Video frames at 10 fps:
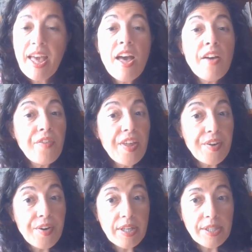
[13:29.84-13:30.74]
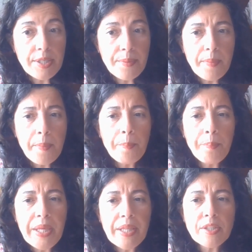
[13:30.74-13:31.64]
Federalism
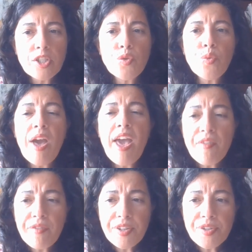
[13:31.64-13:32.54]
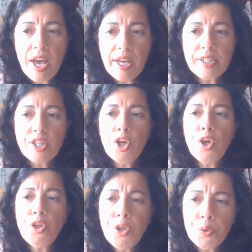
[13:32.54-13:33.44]
means to emphasize
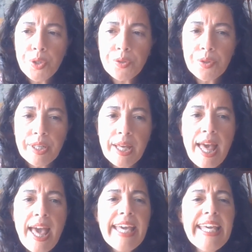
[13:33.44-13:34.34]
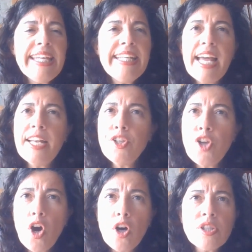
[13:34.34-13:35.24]
union in a
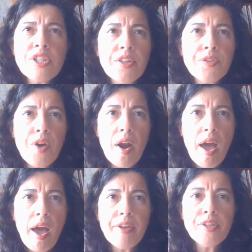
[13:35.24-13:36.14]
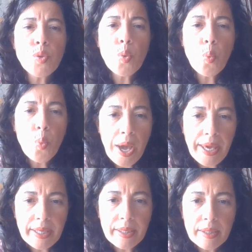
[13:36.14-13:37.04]
non-centralized
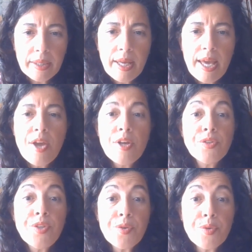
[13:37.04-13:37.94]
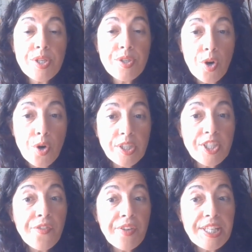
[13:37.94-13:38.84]
way. The resource
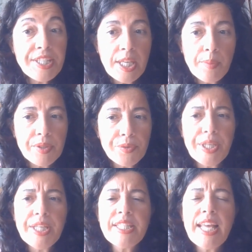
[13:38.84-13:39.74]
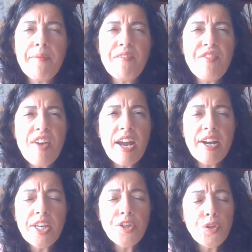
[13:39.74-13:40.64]
of asymmetry is a
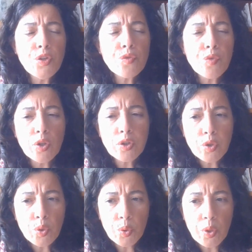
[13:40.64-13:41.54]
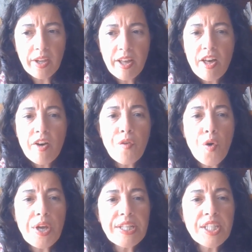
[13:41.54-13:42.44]
very useful tool
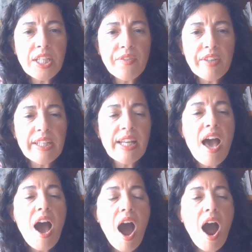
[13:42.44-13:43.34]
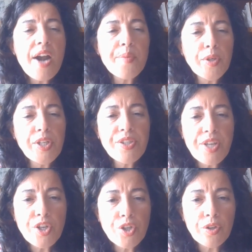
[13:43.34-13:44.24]
for achieving
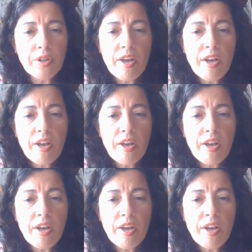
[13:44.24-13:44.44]
harmonization,